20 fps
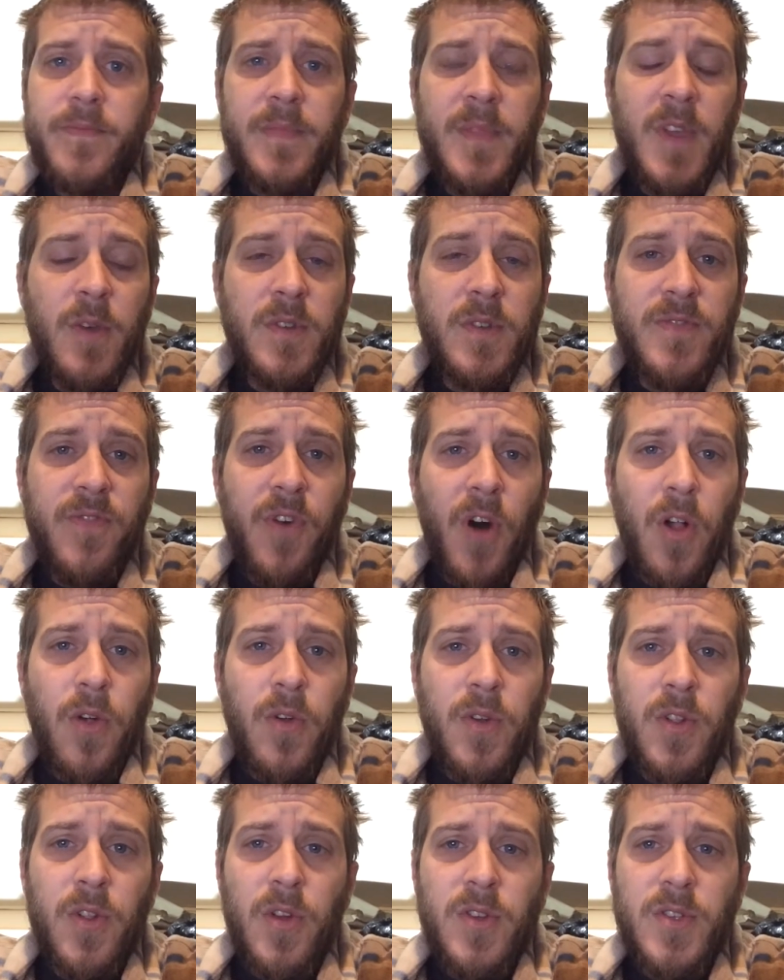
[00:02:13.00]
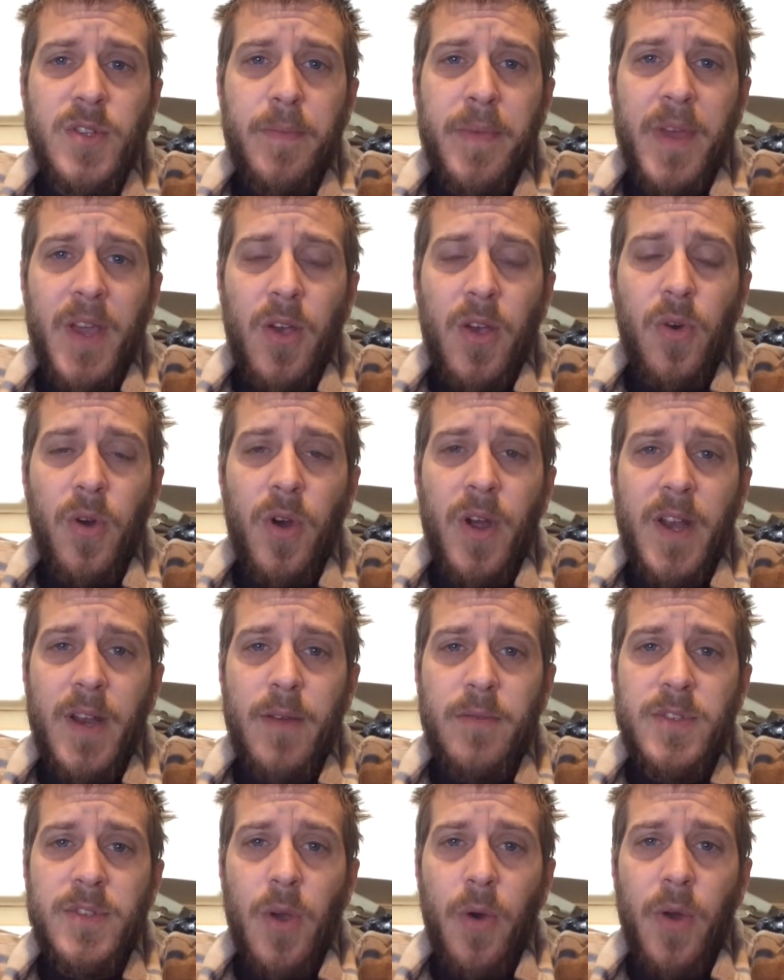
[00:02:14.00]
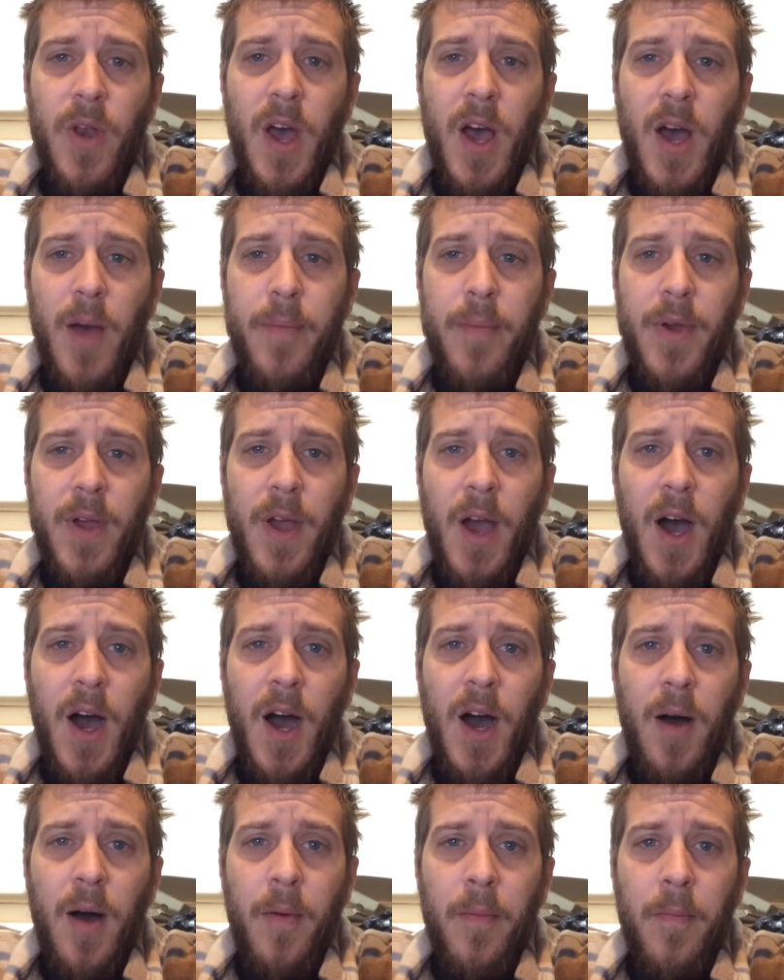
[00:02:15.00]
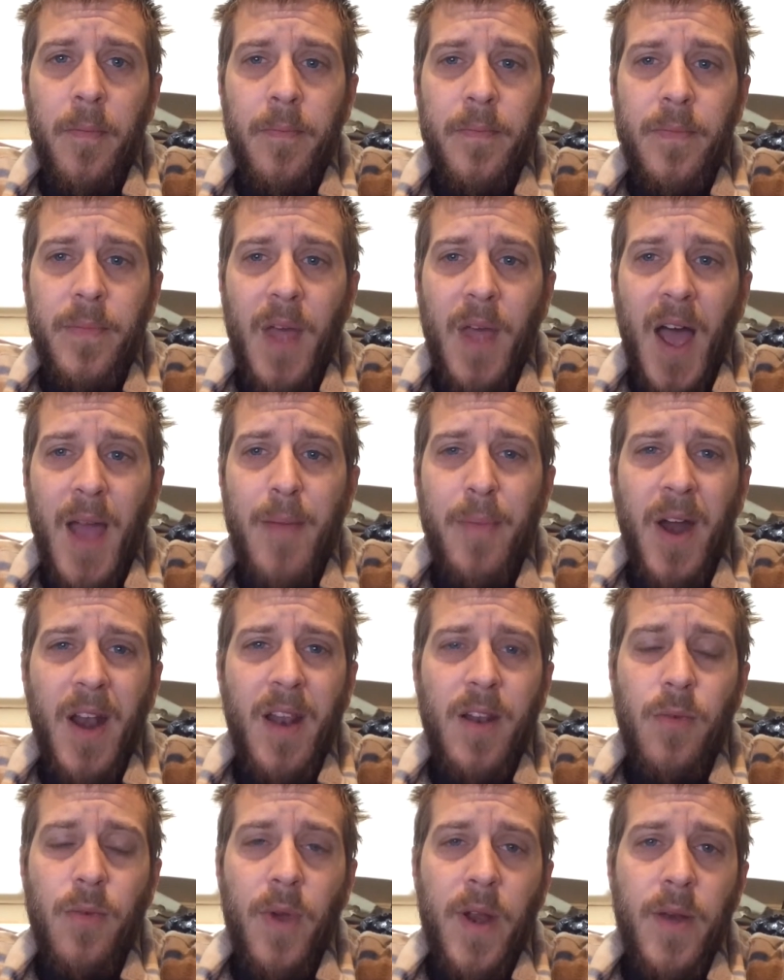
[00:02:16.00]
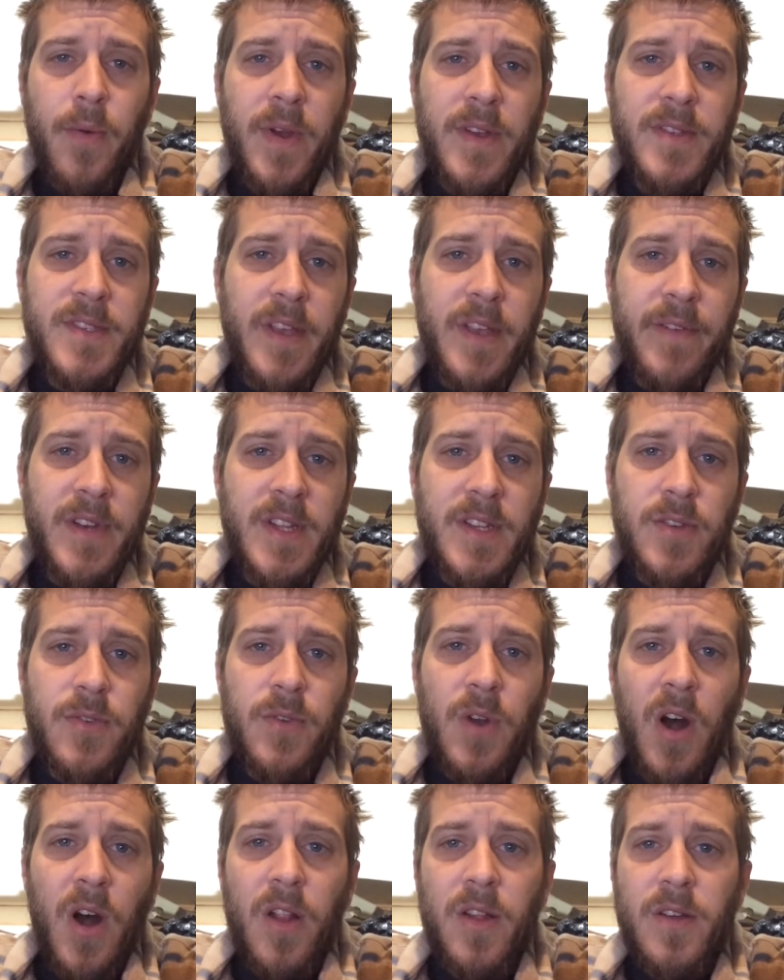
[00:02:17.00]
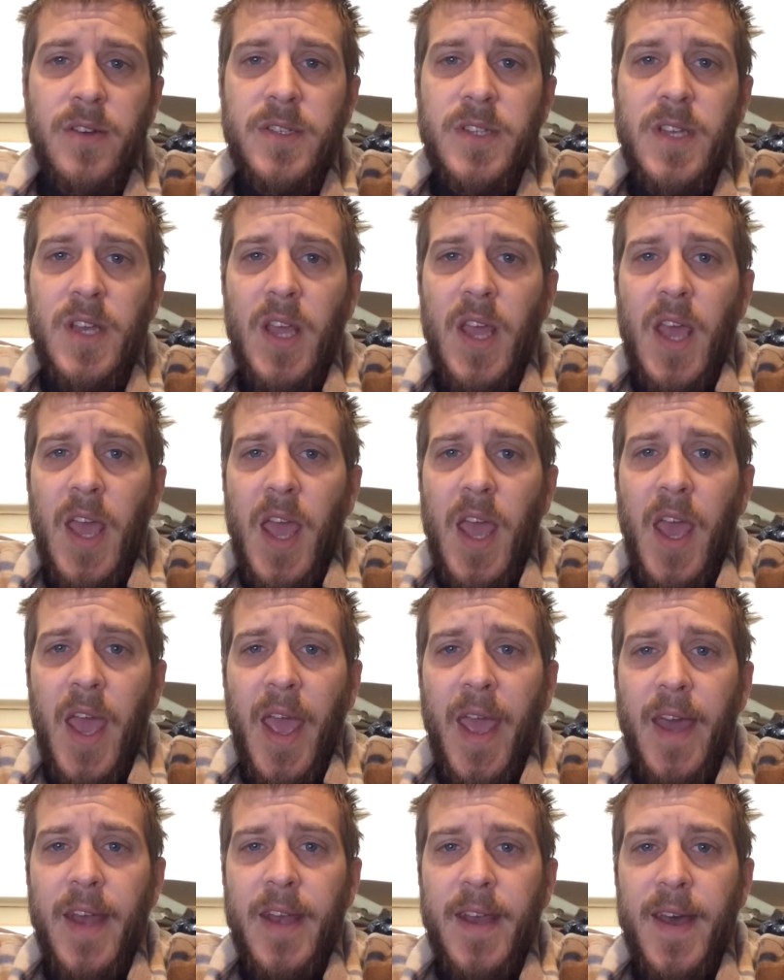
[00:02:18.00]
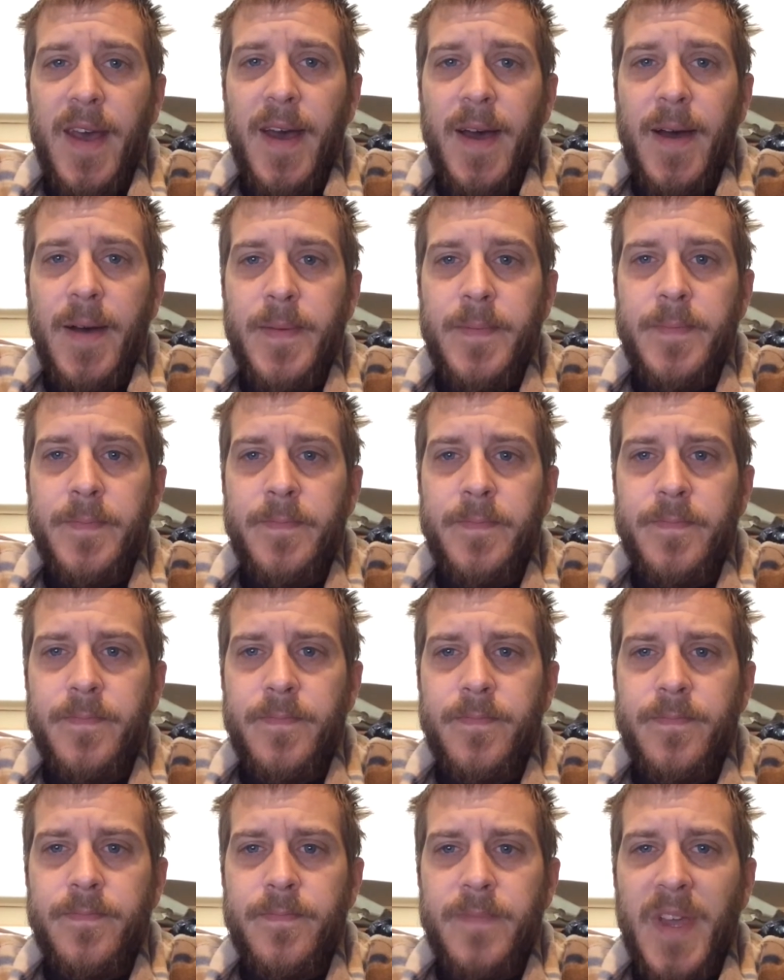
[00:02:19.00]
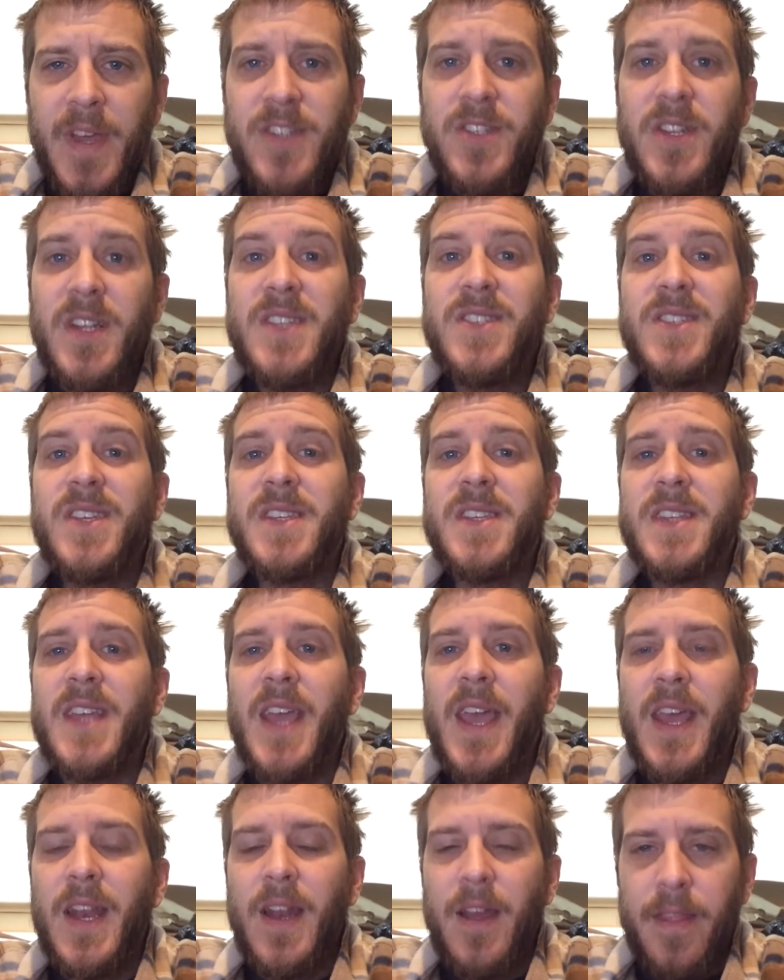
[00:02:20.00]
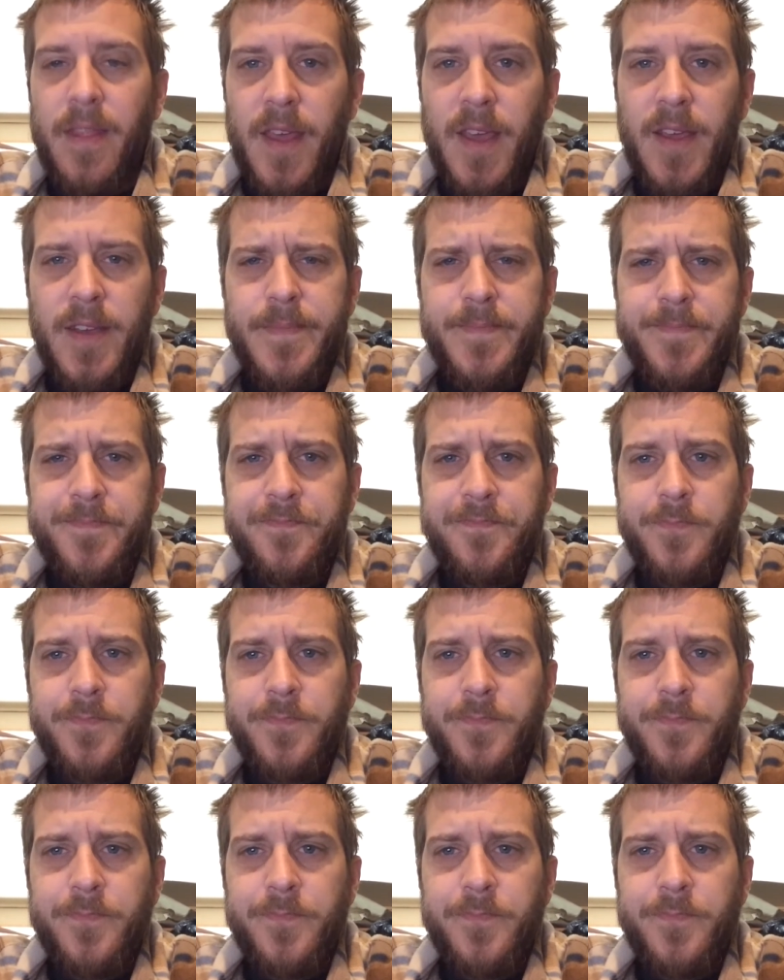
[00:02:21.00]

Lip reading: It was following close to Bitcoin. It was going up. I bought it at right around $72, and actually like 68, I think.